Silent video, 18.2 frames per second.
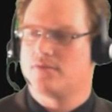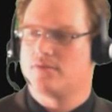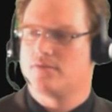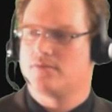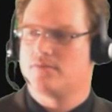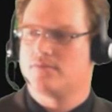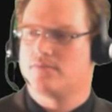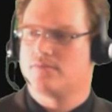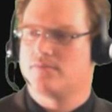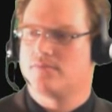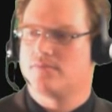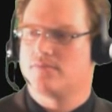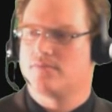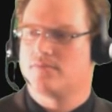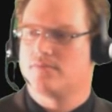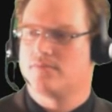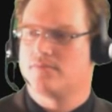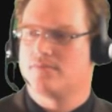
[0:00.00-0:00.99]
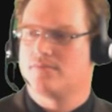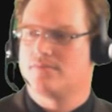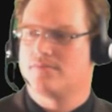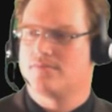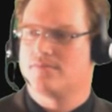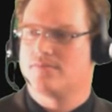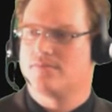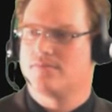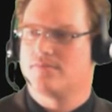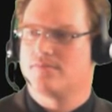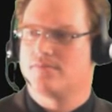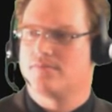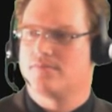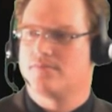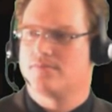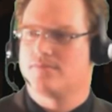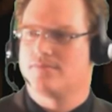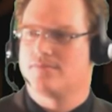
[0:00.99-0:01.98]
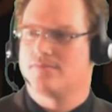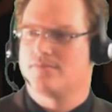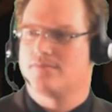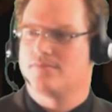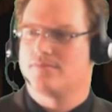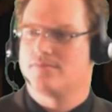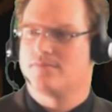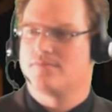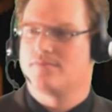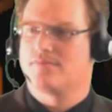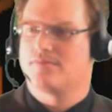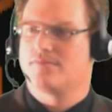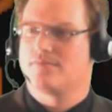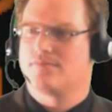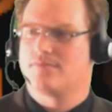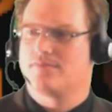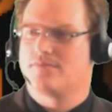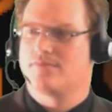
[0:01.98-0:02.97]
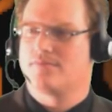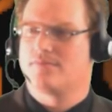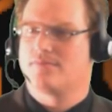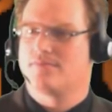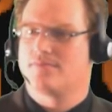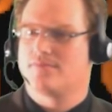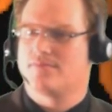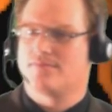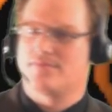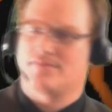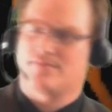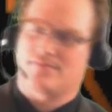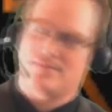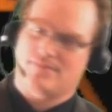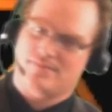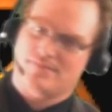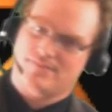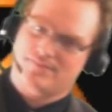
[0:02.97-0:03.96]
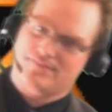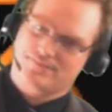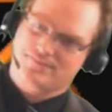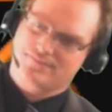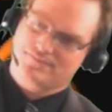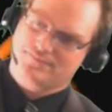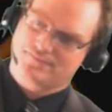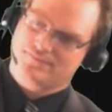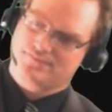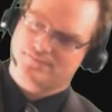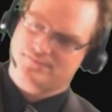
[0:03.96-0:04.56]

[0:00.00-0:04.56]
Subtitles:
[no speech]